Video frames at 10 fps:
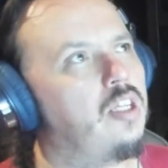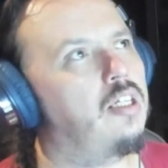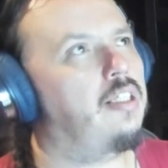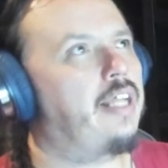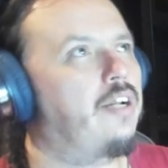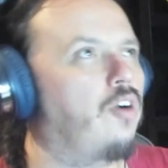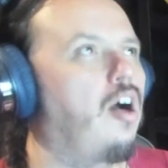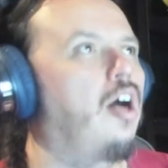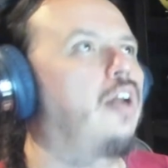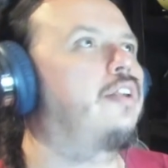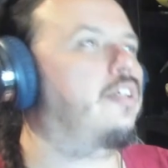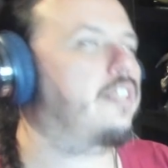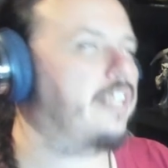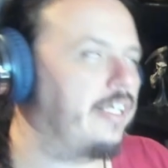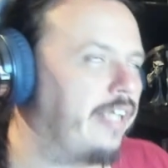Later on, they're
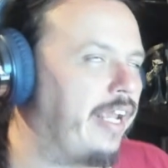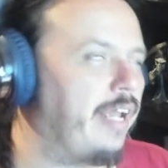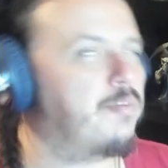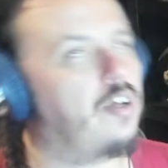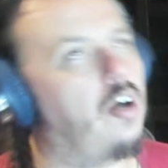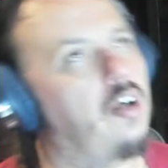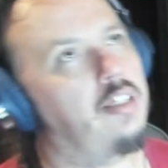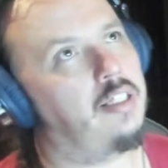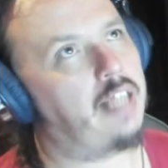singing the camp song